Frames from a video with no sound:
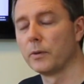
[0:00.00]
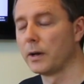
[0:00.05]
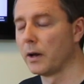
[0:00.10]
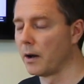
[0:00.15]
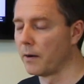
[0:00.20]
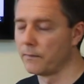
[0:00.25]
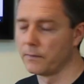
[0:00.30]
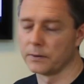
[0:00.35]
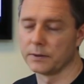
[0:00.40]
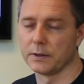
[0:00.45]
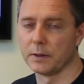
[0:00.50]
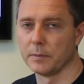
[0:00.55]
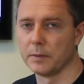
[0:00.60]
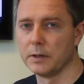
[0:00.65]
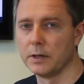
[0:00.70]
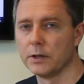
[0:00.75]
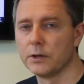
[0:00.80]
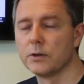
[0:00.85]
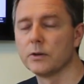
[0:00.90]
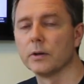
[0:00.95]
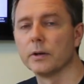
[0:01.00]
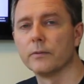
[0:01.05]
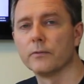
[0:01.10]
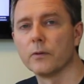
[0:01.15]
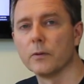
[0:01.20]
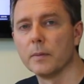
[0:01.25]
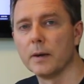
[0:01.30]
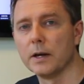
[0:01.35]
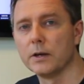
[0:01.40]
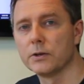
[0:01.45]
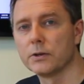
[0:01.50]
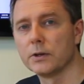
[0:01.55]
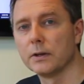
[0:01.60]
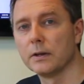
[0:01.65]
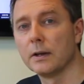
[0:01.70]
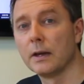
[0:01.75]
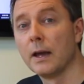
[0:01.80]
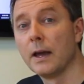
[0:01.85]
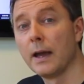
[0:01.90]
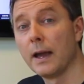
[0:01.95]
we offer some additional
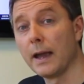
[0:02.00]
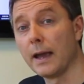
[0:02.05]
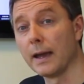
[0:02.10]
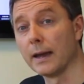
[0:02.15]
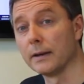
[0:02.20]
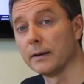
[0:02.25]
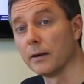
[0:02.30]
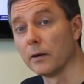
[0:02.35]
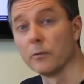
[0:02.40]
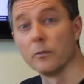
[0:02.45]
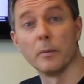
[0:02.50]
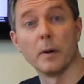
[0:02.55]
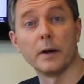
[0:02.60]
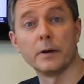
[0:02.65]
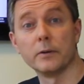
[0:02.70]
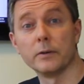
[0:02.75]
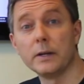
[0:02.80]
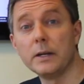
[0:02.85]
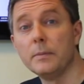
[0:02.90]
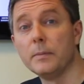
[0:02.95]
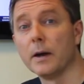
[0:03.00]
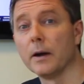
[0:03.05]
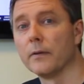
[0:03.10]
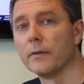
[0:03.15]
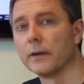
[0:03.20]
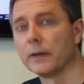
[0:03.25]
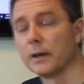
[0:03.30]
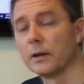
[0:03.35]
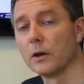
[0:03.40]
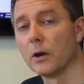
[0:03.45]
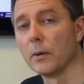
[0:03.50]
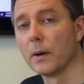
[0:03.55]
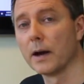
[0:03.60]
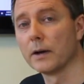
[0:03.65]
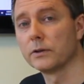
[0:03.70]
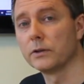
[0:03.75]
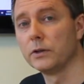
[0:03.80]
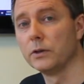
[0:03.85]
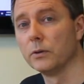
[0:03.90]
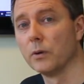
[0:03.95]
information and a reminder email that can go
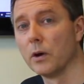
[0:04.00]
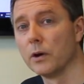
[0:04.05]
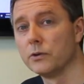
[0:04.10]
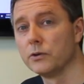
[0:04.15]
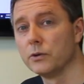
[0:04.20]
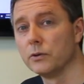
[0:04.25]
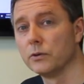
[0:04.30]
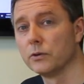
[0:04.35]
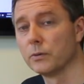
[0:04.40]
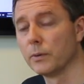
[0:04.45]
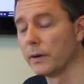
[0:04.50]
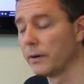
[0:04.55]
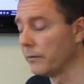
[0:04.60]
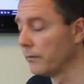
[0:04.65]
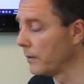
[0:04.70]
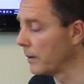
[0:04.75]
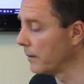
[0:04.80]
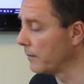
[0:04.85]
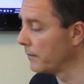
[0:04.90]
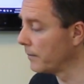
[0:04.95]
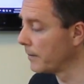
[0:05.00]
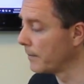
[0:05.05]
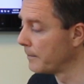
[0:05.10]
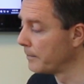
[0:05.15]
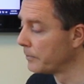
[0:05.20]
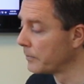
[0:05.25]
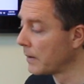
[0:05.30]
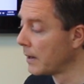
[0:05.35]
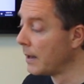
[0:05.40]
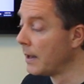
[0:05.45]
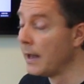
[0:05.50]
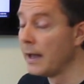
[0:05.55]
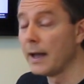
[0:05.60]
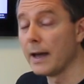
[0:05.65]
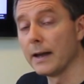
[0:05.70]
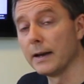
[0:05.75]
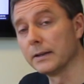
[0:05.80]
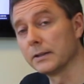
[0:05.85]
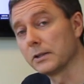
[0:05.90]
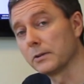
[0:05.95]
out to you on June 25th.
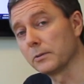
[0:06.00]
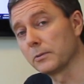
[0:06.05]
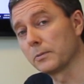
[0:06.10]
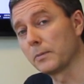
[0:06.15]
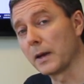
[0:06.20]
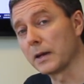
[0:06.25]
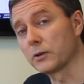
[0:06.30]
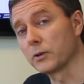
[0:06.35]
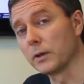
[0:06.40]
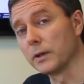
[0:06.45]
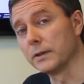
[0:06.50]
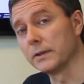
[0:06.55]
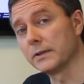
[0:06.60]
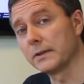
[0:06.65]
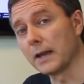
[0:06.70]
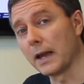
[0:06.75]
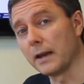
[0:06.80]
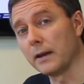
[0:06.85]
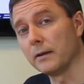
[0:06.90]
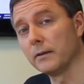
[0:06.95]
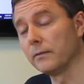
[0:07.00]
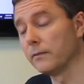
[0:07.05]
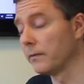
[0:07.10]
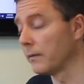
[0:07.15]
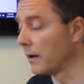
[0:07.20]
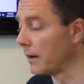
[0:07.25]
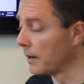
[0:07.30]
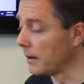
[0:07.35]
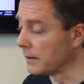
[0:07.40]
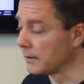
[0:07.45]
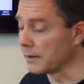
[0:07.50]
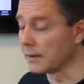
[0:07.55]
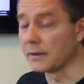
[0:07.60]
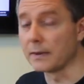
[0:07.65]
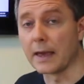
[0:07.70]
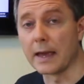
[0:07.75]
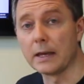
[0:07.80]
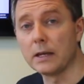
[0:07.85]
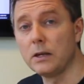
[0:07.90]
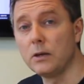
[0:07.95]
And as a special incentive and as a
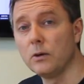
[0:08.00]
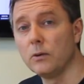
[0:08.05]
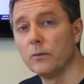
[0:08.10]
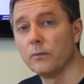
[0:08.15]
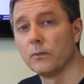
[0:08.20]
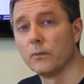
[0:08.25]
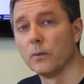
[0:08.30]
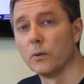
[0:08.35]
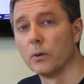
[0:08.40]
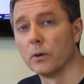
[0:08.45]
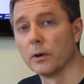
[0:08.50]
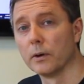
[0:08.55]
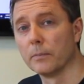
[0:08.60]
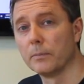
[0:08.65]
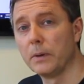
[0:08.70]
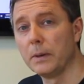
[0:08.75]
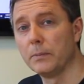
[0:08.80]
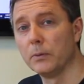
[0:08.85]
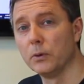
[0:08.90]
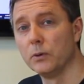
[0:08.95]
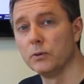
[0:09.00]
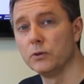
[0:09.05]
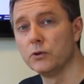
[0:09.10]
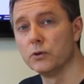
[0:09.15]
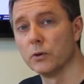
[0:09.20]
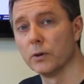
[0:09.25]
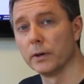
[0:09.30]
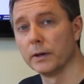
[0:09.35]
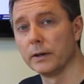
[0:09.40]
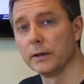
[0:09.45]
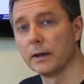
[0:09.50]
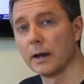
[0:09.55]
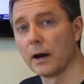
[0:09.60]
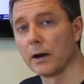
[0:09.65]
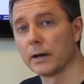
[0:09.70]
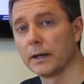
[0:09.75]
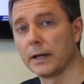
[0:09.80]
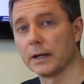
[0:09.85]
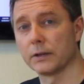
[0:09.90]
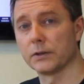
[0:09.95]
thank you for people who joined
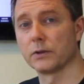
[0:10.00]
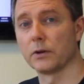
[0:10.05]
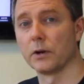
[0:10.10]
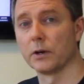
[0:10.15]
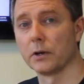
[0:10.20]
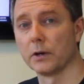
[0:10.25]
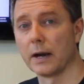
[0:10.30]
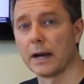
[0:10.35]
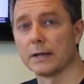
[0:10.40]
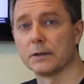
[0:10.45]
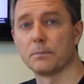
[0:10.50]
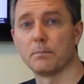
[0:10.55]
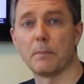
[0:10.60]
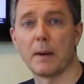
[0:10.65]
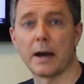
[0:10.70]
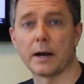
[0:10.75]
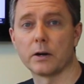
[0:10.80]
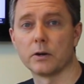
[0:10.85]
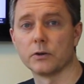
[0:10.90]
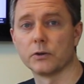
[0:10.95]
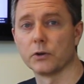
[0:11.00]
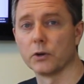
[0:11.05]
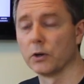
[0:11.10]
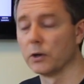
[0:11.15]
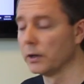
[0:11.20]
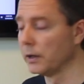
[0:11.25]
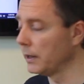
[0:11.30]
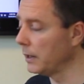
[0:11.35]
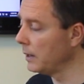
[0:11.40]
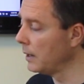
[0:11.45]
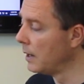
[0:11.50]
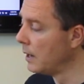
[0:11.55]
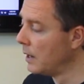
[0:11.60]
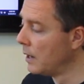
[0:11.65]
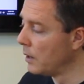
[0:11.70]
our Kickstarter as backers early,